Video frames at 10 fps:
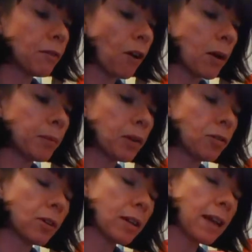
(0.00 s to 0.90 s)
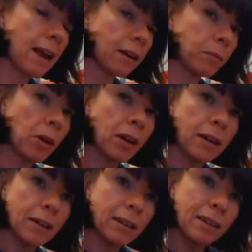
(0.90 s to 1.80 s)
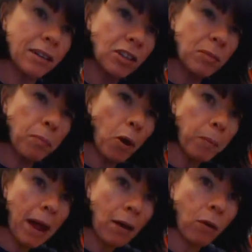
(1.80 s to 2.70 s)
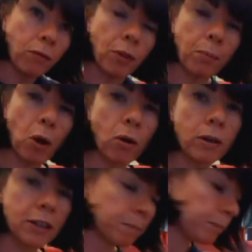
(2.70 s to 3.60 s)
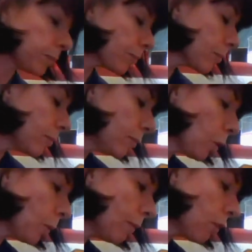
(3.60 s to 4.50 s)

fine because you can let them just pop out of the box. We've